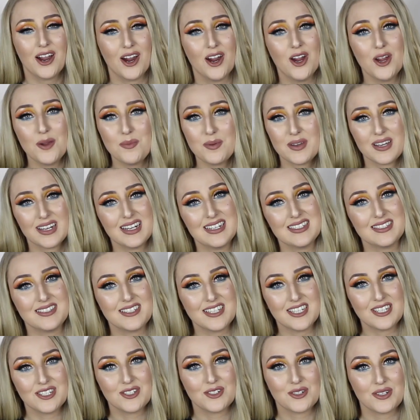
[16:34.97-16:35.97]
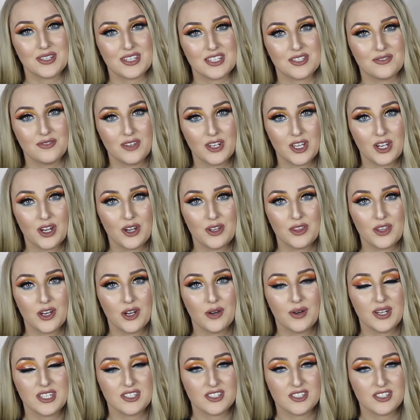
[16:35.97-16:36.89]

I hope you guys did enjoy this video though.